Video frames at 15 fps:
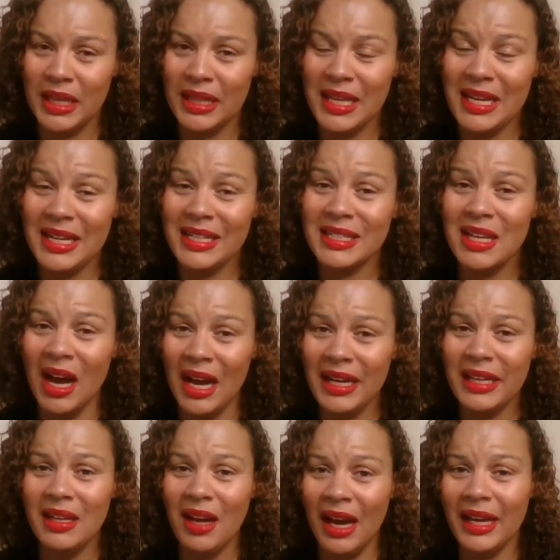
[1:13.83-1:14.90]
then it's highly
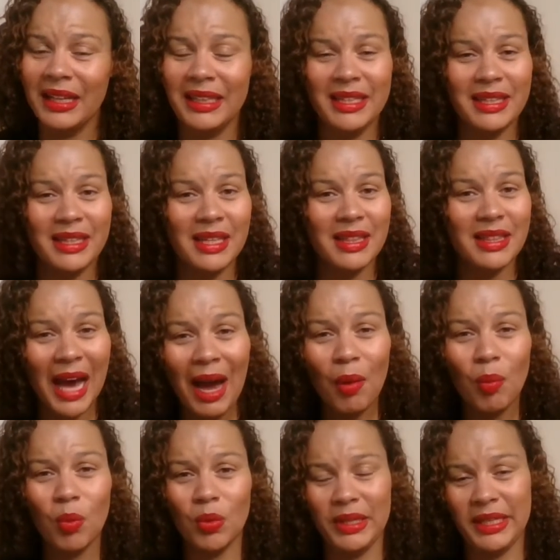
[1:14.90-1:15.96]
likely that that
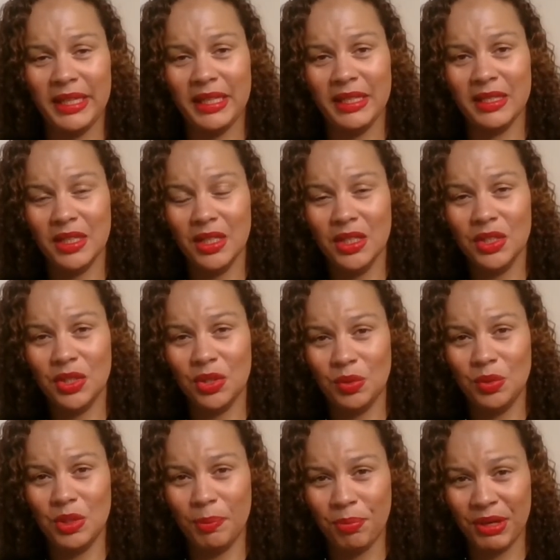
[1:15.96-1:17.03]
will lead to
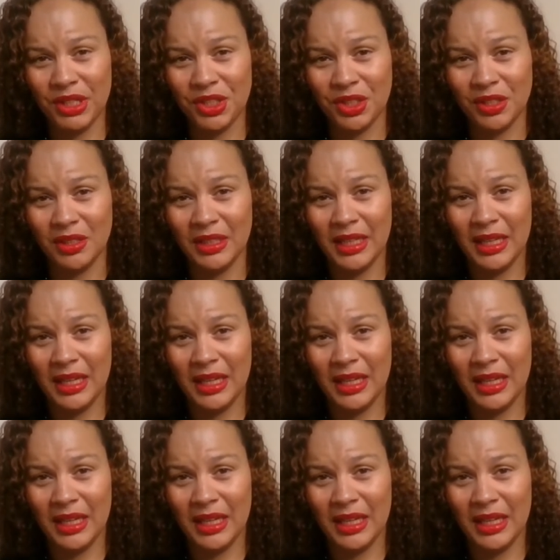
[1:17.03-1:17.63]
depression.